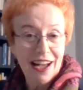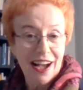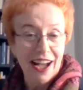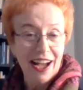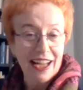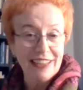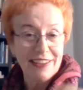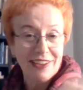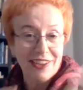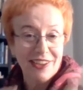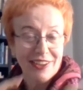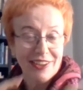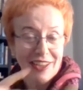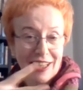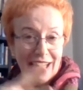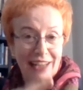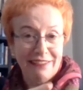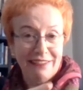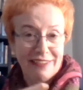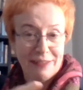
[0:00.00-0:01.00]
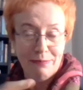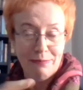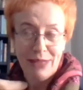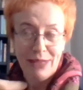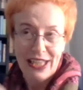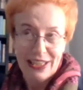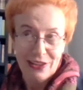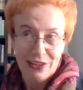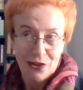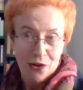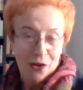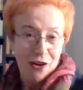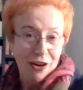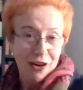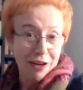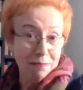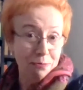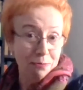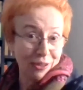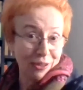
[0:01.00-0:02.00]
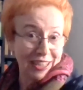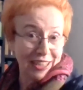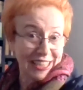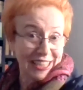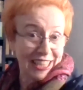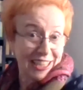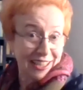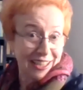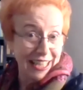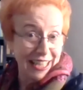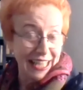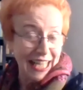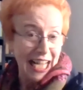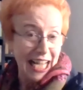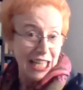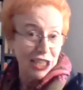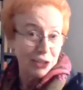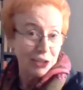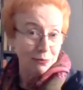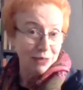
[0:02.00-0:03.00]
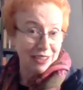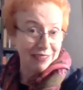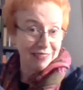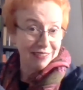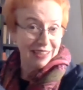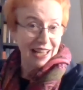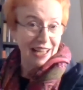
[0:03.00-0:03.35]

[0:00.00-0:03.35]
either the loved man or political engagement